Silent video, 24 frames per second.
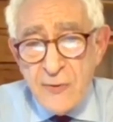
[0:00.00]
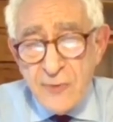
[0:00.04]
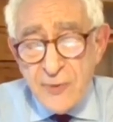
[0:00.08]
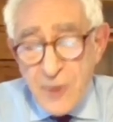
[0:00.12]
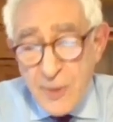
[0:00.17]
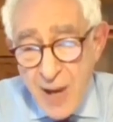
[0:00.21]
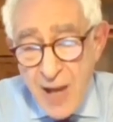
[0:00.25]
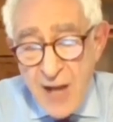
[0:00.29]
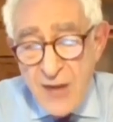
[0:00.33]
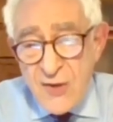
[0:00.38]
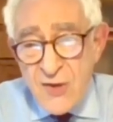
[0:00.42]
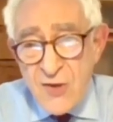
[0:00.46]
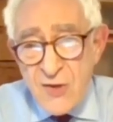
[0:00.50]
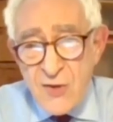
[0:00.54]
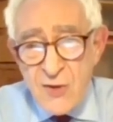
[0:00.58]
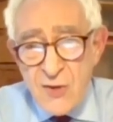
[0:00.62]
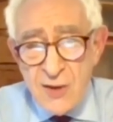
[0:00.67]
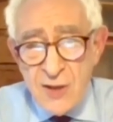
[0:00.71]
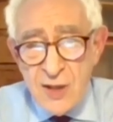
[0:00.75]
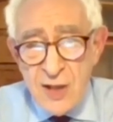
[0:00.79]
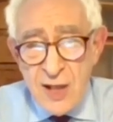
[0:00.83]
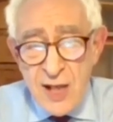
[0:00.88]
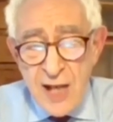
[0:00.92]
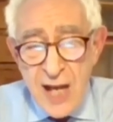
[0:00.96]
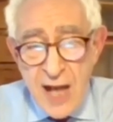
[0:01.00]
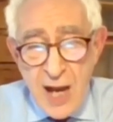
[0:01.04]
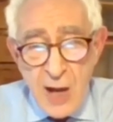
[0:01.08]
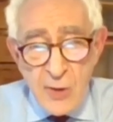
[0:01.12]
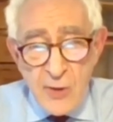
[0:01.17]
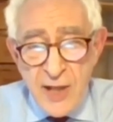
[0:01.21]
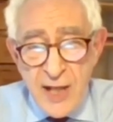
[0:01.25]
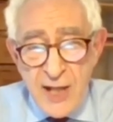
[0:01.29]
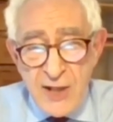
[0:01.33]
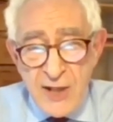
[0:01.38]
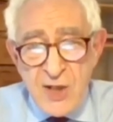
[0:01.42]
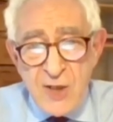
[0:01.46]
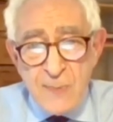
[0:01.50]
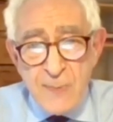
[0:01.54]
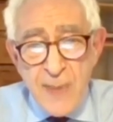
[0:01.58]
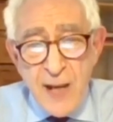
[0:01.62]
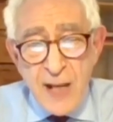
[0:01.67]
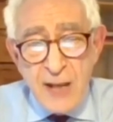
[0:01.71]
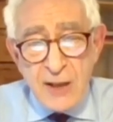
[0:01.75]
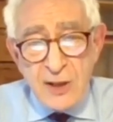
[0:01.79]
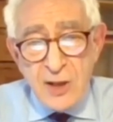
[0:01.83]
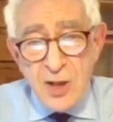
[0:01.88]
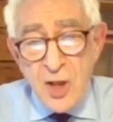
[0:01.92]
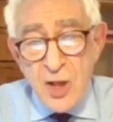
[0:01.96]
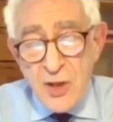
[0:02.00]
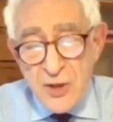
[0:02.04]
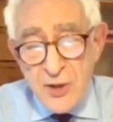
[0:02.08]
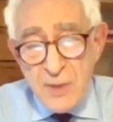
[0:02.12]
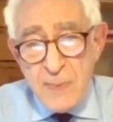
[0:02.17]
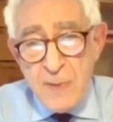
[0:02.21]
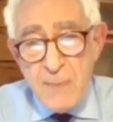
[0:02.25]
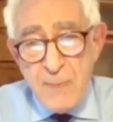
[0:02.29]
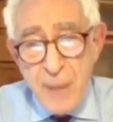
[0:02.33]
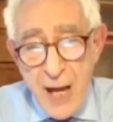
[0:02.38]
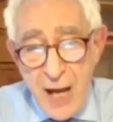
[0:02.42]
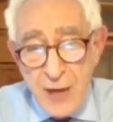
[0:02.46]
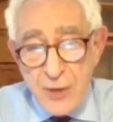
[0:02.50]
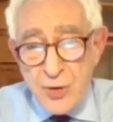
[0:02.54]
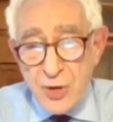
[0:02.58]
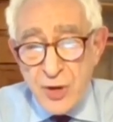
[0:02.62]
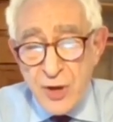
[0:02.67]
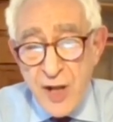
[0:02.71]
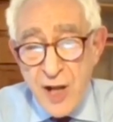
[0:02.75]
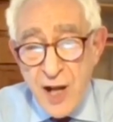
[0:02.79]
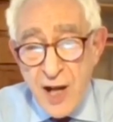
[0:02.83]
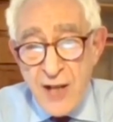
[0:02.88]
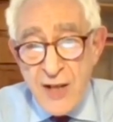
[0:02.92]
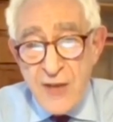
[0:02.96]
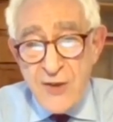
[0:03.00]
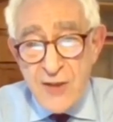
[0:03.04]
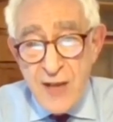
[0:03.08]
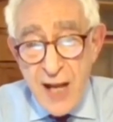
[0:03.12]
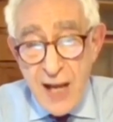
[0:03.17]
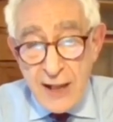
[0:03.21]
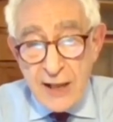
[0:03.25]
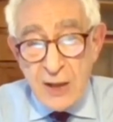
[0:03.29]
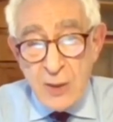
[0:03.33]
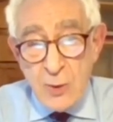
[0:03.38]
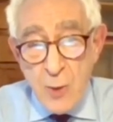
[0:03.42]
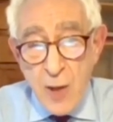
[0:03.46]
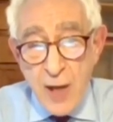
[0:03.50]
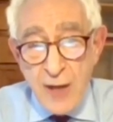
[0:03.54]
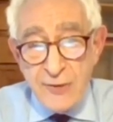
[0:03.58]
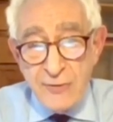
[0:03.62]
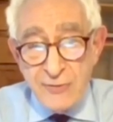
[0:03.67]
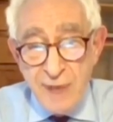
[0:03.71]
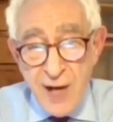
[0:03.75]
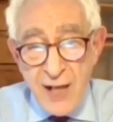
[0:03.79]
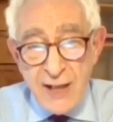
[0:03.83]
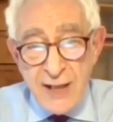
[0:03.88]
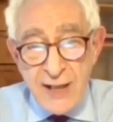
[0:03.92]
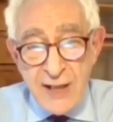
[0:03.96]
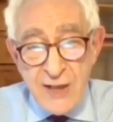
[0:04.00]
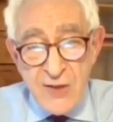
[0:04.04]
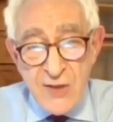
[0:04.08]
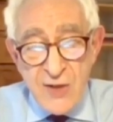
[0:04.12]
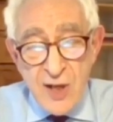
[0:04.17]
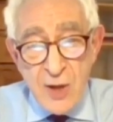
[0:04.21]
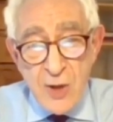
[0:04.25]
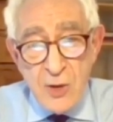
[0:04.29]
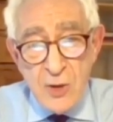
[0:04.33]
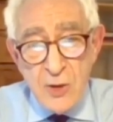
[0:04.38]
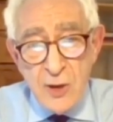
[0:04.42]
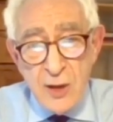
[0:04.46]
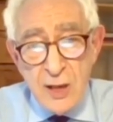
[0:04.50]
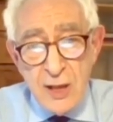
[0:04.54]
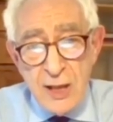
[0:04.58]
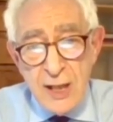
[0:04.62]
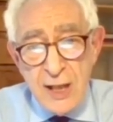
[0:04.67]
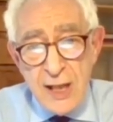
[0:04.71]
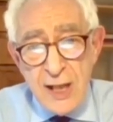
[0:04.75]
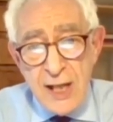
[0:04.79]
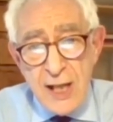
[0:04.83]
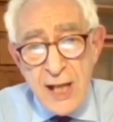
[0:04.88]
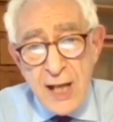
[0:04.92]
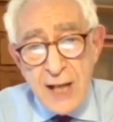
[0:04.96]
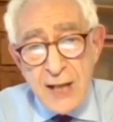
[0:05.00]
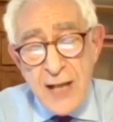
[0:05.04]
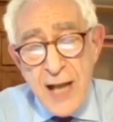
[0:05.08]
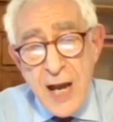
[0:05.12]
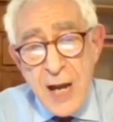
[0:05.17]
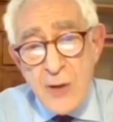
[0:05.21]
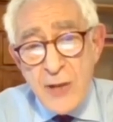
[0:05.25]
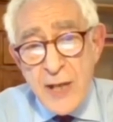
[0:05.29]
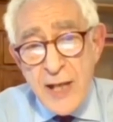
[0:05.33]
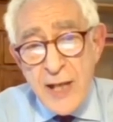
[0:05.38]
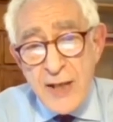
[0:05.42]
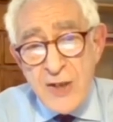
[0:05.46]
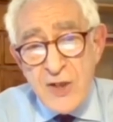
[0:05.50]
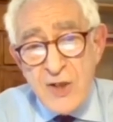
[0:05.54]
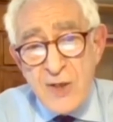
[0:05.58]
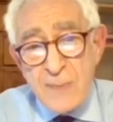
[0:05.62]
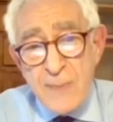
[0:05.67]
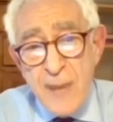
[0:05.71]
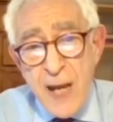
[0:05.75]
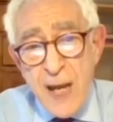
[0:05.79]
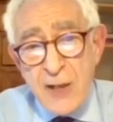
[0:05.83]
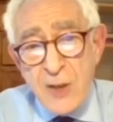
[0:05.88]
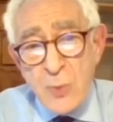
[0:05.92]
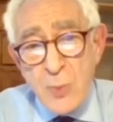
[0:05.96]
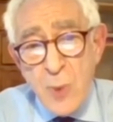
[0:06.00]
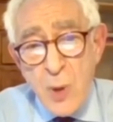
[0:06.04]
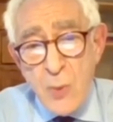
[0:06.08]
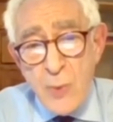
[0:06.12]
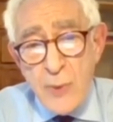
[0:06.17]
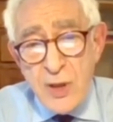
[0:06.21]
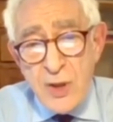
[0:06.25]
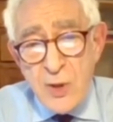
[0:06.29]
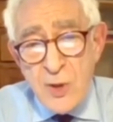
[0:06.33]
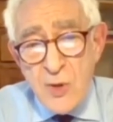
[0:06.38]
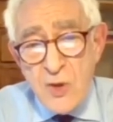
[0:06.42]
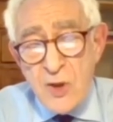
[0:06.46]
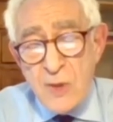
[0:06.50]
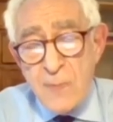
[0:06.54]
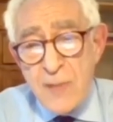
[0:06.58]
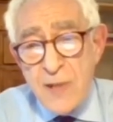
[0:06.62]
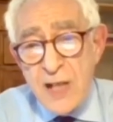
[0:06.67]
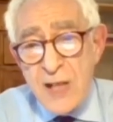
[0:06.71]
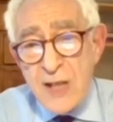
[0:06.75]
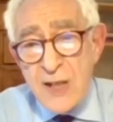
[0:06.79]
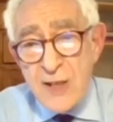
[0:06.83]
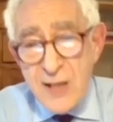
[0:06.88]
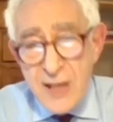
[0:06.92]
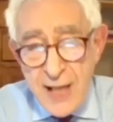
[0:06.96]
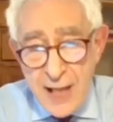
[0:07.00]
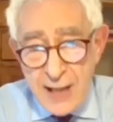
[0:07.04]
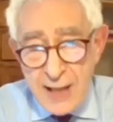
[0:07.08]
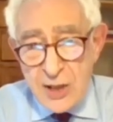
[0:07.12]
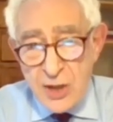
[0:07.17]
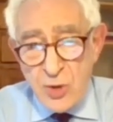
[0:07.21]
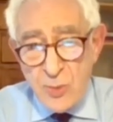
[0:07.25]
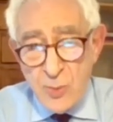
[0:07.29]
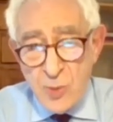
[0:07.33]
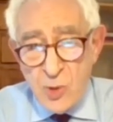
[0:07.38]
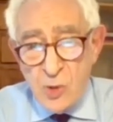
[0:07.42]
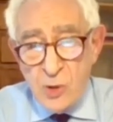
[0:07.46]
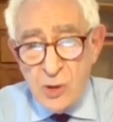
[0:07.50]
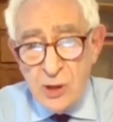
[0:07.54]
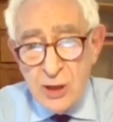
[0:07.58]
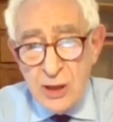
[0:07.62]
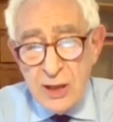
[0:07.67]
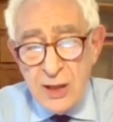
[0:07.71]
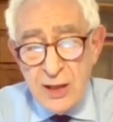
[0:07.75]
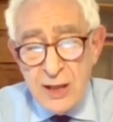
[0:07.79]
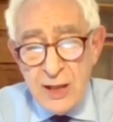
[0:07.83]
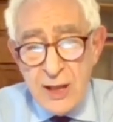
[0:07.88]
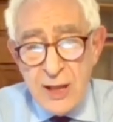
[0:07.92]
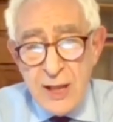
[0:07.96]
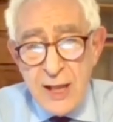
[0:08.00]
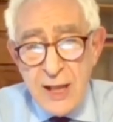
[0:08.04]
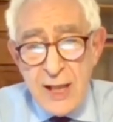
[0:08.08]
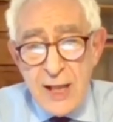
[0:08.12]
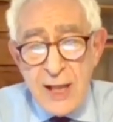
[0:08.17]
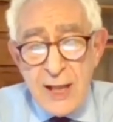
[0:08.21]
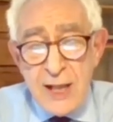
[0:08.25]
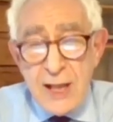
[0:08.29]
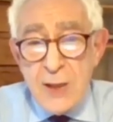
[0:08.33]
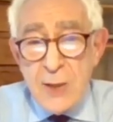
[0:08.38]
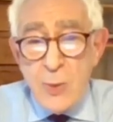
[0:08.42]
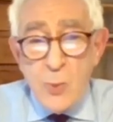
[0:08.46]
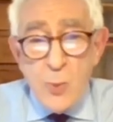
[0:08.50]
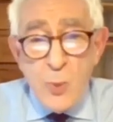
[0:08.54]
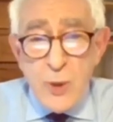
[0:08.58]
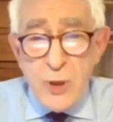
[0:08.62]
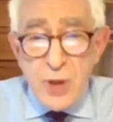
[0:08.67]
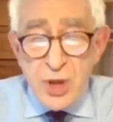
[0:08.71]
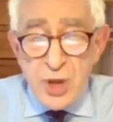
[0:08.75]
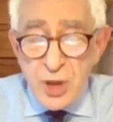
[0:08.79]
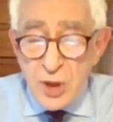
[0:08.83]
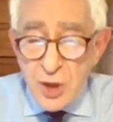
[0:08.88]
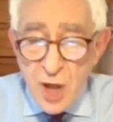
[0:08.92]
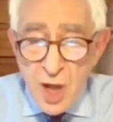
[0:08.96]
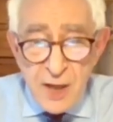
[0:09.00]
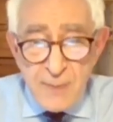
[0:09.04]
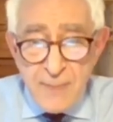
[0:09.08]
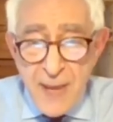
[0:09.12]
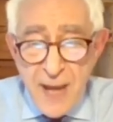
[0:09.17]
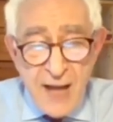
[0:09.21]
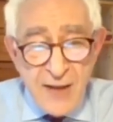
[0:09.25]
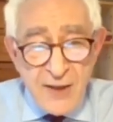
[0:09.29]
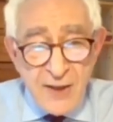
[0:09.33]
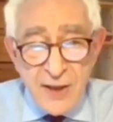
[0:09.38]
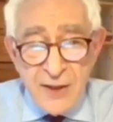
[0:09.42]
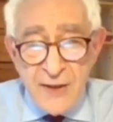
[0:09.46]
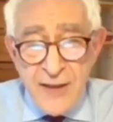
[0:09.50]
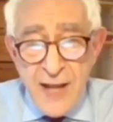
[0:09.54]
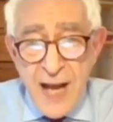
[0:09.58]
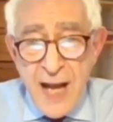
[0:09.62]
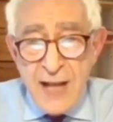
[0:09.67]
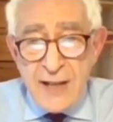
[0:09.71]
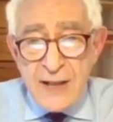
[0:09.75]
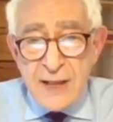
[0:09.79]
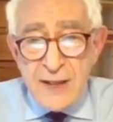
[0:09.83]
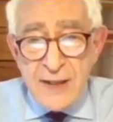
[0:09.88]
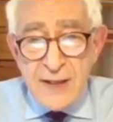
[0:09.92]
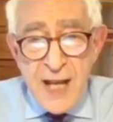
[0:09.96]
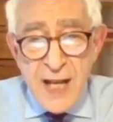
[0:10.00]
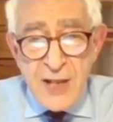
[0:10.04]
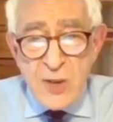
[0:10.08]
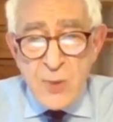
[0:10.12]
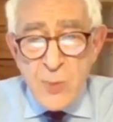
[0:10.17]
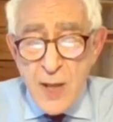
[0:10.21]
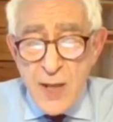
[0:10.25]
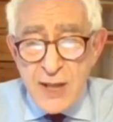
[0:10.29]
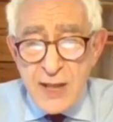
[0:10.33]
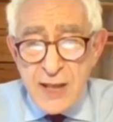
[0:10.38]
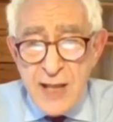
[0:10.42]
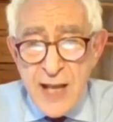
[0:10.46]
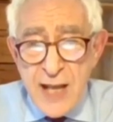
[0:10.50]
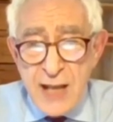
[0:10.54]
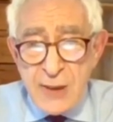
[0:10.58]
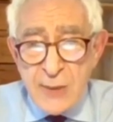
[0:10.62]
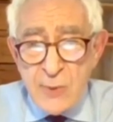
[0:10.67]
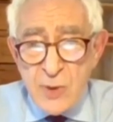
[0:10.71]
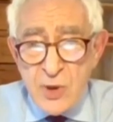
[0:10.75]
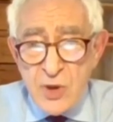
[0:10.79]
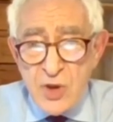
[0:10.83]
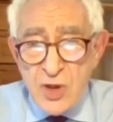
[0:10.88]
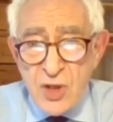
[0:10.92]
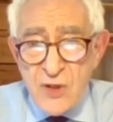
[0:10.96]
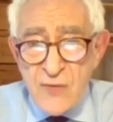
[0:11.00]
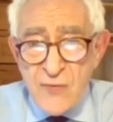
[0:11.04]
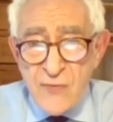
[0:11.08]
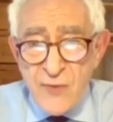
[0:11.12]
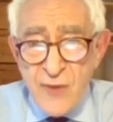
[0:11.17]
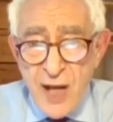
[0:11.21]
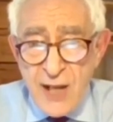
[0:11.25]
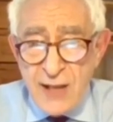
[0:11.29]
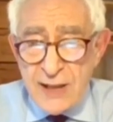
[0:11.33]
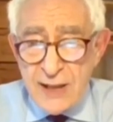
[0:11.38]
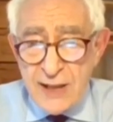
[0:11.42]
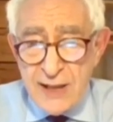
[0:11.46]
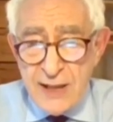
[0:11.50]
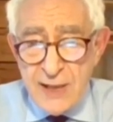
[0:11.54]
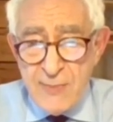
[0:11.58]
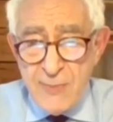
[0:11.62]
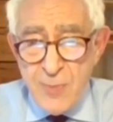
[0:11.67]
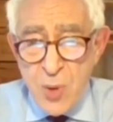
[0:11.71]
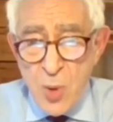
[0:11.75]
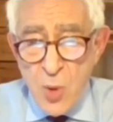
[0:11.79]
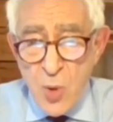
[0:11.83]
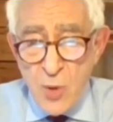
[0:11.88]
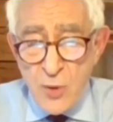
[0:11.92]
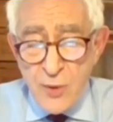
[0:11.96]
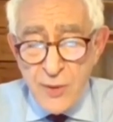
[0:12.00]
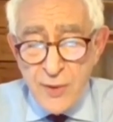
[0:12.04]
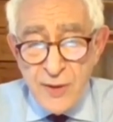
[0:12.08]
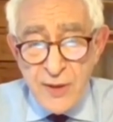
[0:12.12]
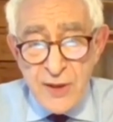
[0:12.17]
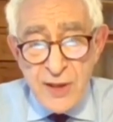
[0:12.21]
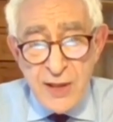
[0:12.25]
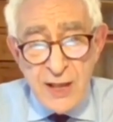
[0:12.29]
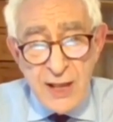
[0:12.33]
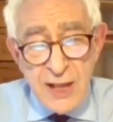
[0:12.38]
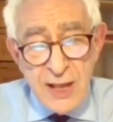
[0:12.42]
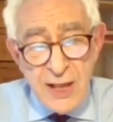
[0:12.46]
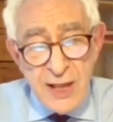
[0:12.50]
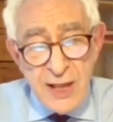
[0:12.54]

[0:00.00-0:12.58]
from us, how they expect not to be patronized, and quite rightly so, and how they expect what we do to be intelligible. We should not abandon that, and that's why the language is vitally important.